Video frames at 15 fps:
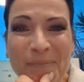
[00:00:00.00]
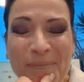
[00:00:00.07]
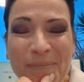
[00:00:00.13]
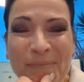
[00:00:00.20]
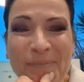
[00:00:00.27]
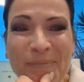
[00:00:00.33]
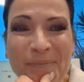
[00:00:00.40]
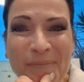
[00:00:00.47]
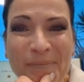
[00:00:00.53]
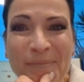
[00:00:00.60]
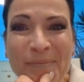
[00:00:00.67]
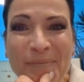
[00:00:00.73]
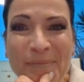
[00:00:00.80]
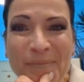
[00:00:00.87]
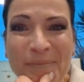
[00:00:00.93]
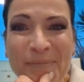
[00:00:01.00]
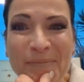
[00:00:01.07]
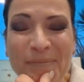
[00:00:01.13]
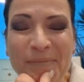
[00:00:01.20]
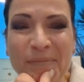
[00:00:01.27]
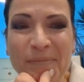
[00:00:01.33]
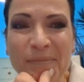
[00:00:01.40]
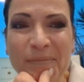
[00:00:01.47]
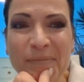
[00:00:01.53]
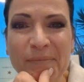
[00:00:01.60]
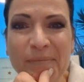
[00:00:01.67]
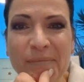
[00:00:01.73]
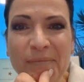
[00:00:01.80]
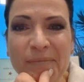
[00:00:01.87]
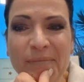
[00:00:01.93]

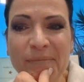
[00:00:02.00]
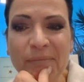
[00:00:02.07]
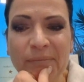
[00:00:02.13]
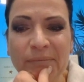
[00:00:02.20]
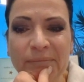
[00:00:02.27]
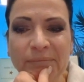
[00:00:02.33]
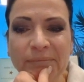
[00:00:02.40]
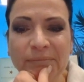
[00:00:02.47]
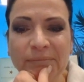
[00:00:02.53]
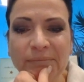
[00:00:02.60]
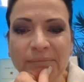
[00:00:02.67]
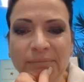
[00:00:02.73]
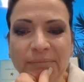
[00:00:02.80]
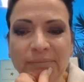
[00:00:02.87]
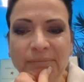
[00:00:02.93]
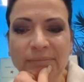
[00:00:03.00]
(not speaking)